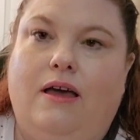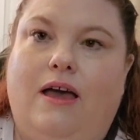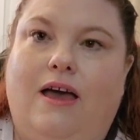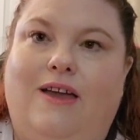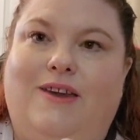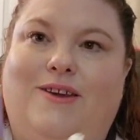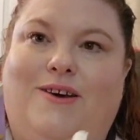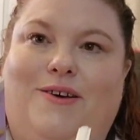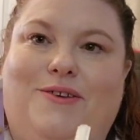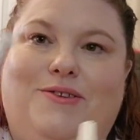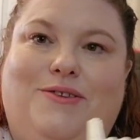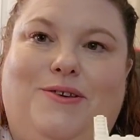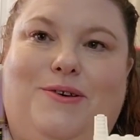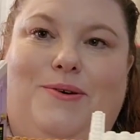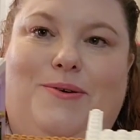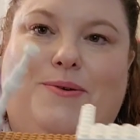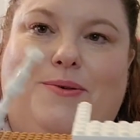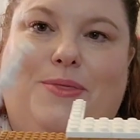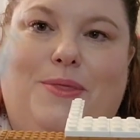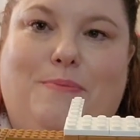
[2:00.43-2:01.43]
and
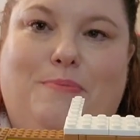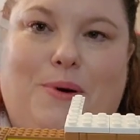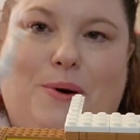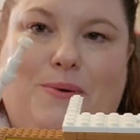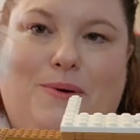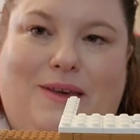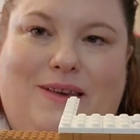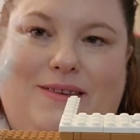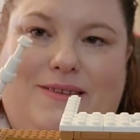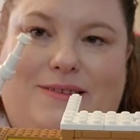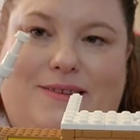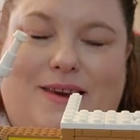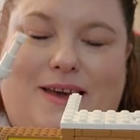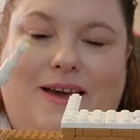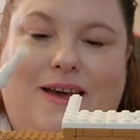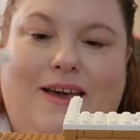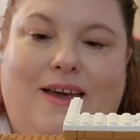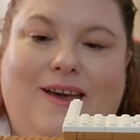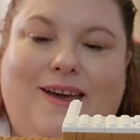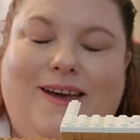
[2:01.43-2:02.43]
also the pokey
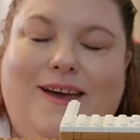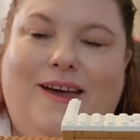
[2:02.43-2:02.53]
stick